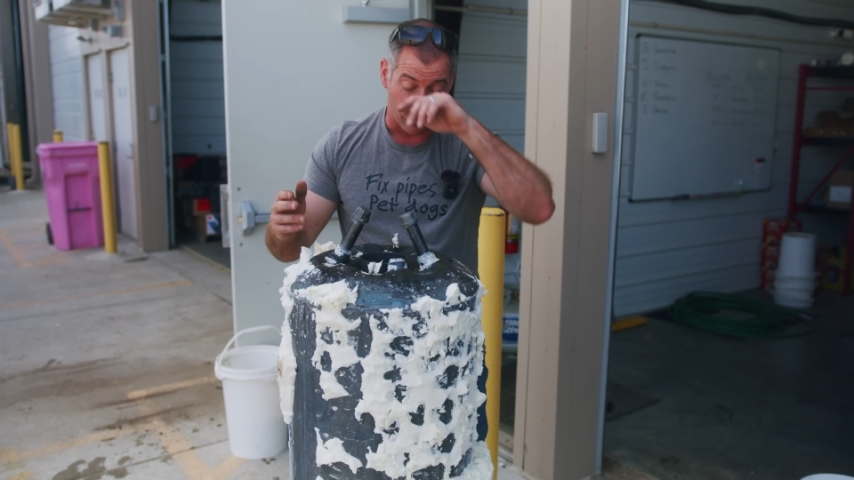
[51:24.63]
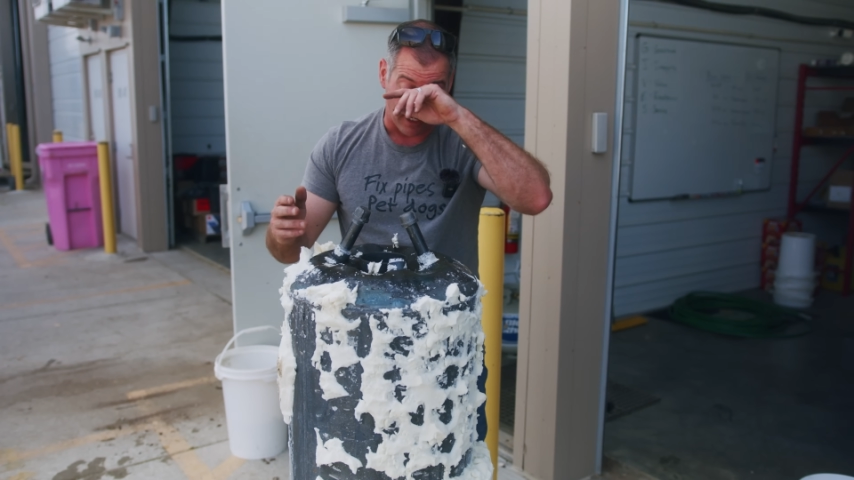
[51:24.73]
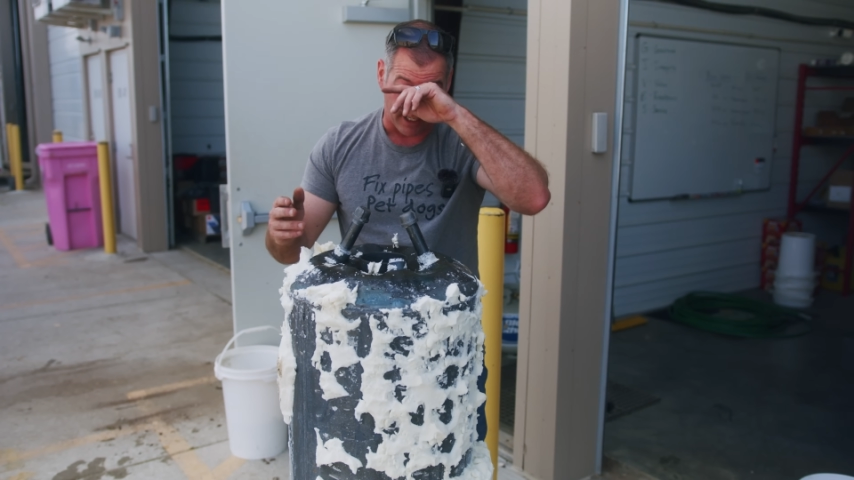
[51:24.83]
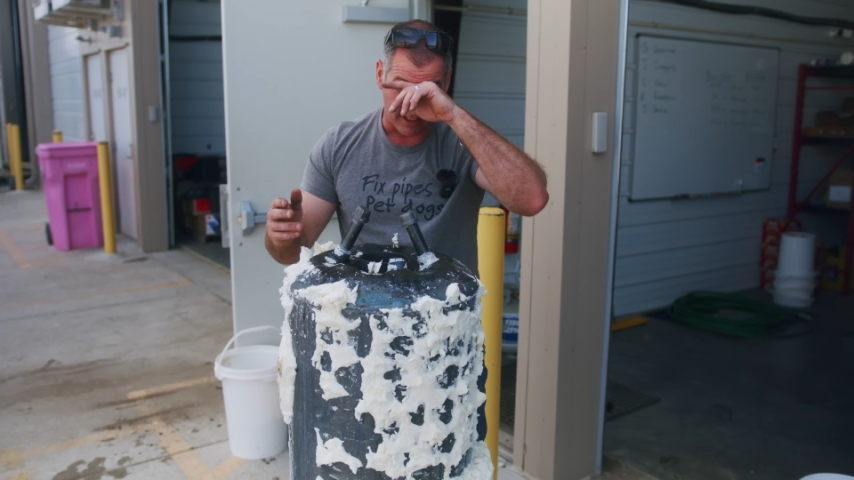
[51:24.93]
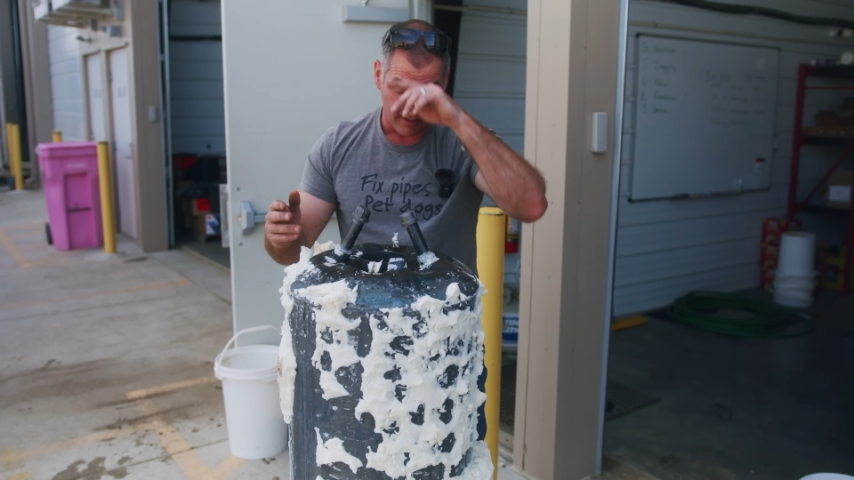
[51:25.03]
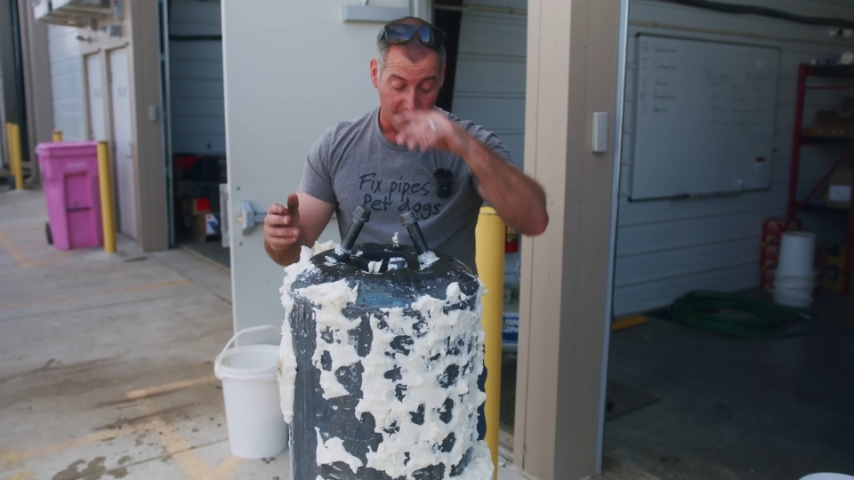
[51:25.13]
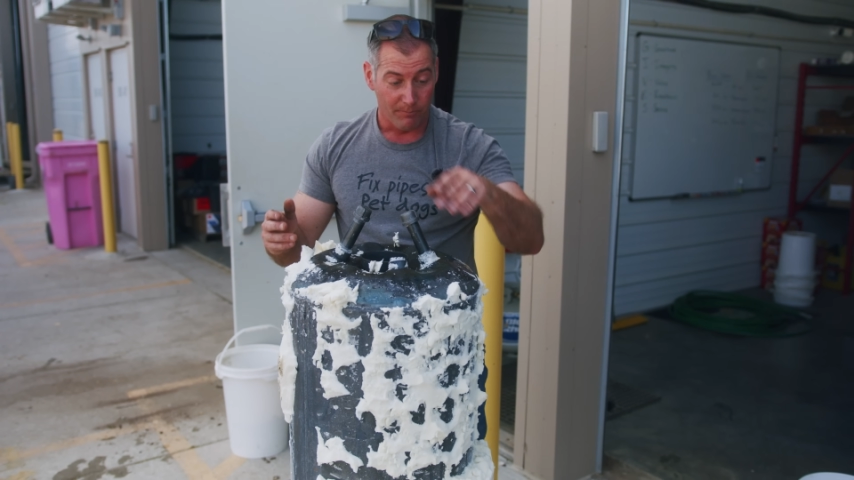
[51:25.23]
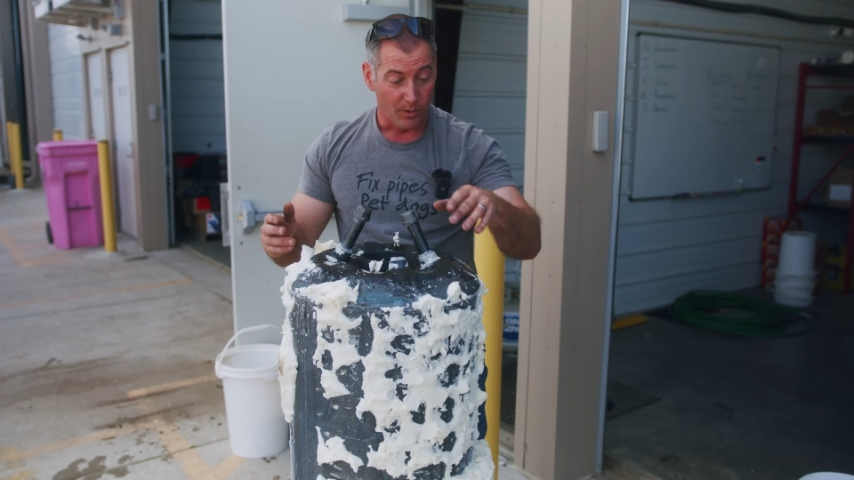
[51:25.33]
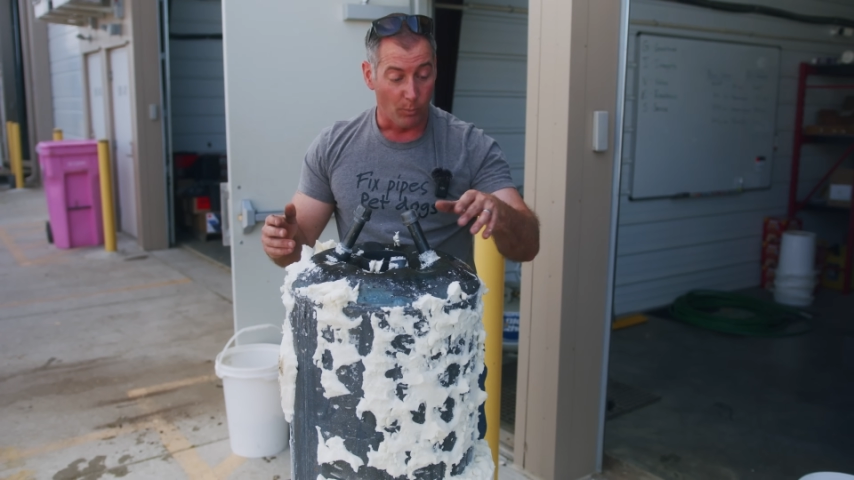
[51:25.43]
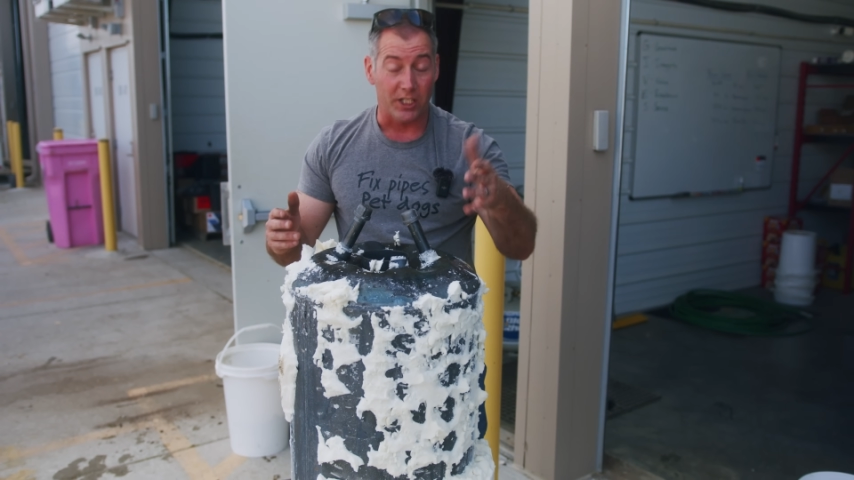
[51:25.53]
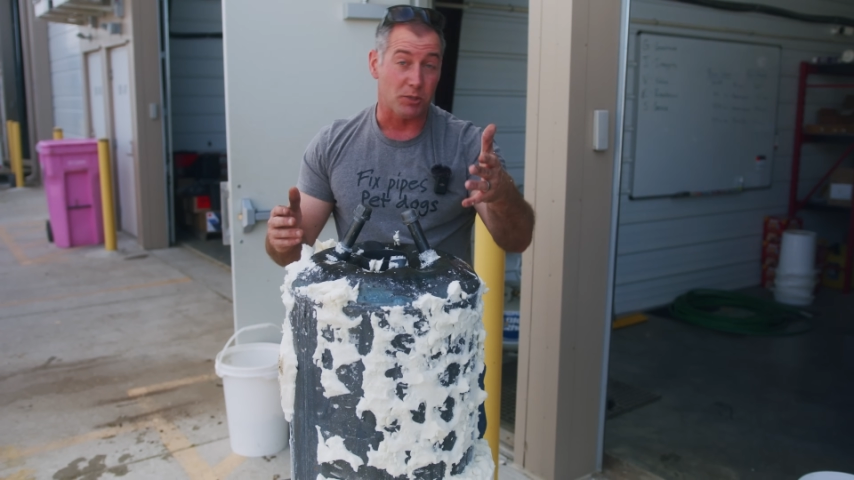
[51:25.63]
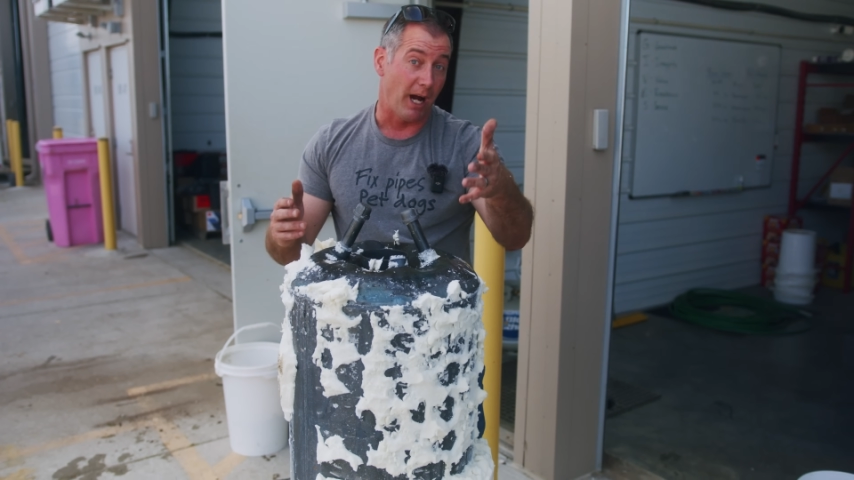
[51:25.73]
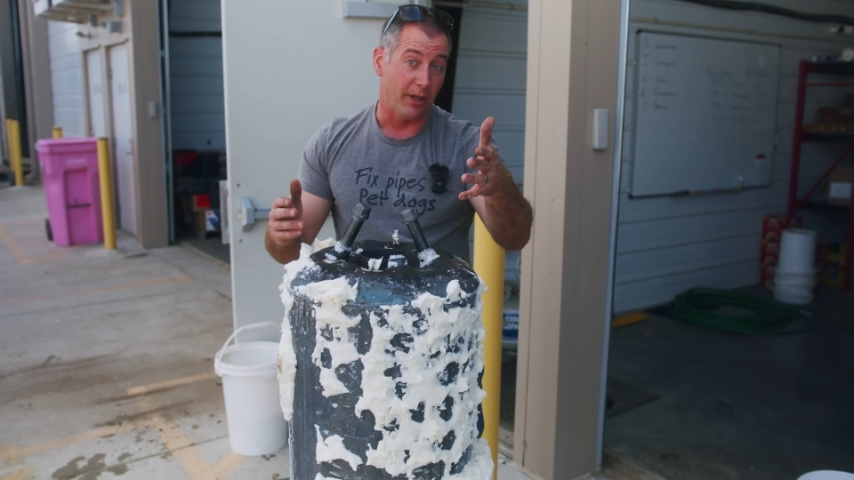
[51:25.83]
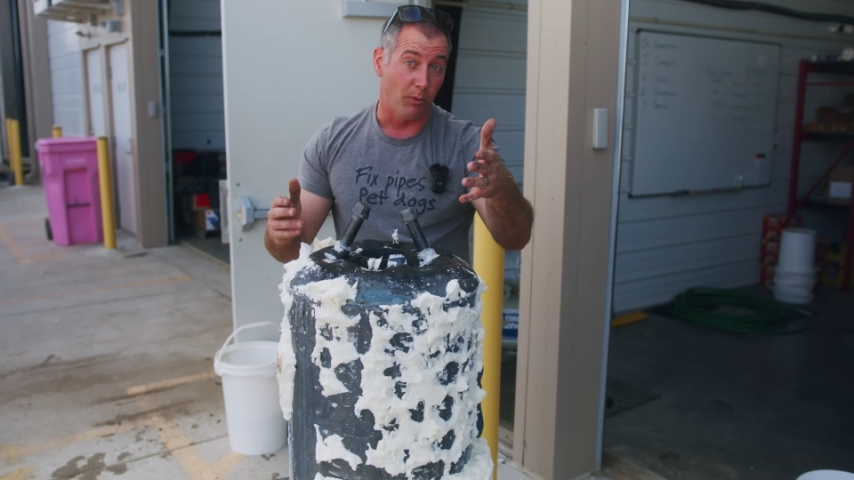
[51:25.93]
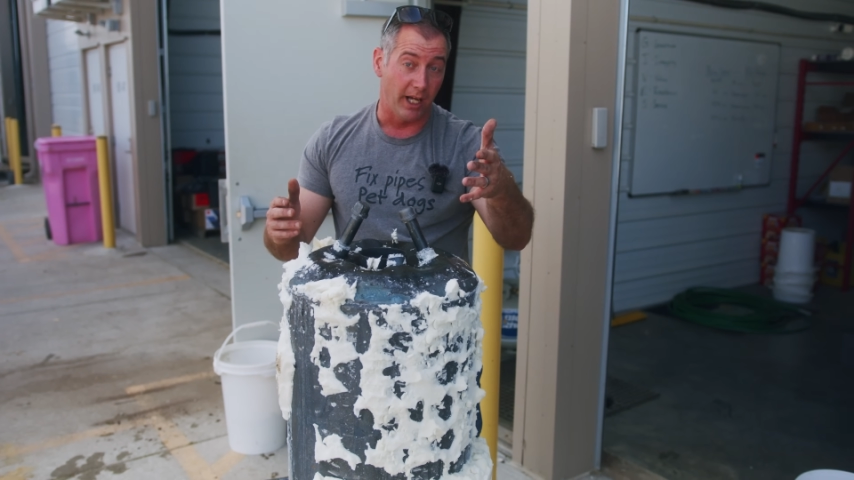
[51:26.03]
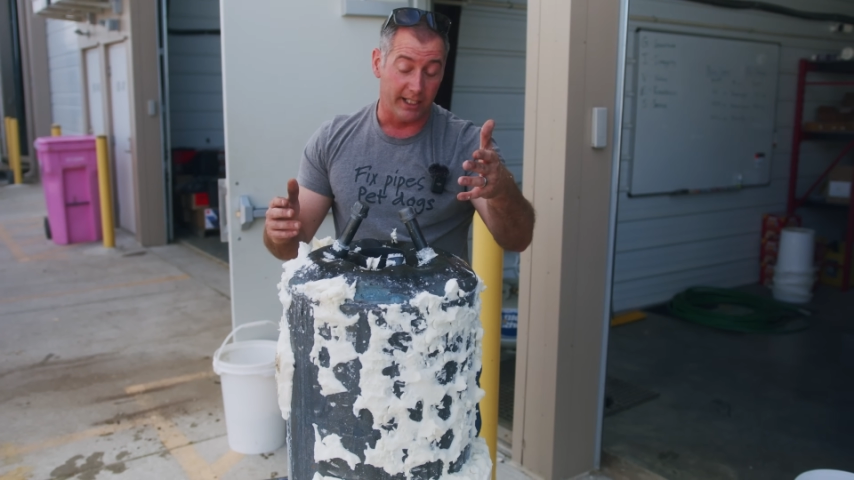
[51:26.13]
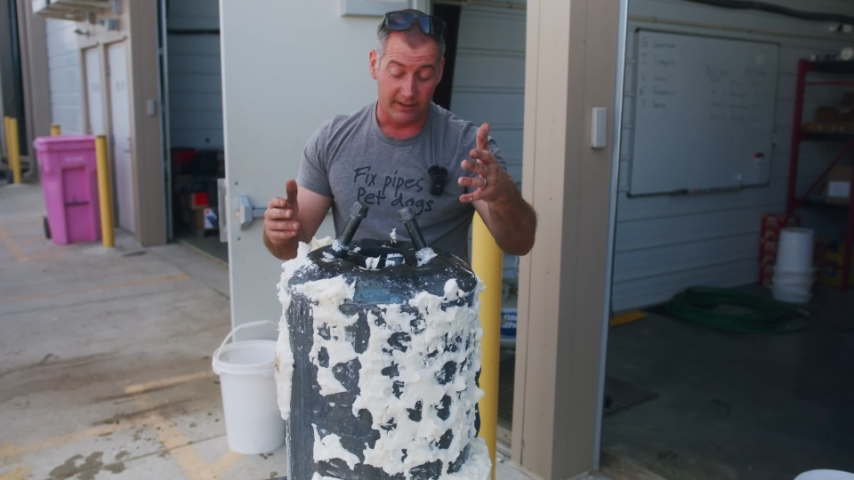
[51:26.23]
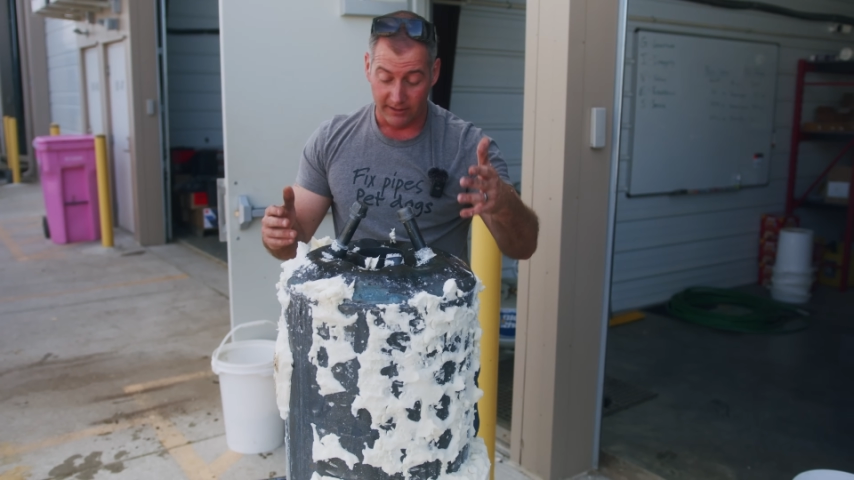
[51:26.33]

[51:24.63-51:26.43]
tank, which, by the way,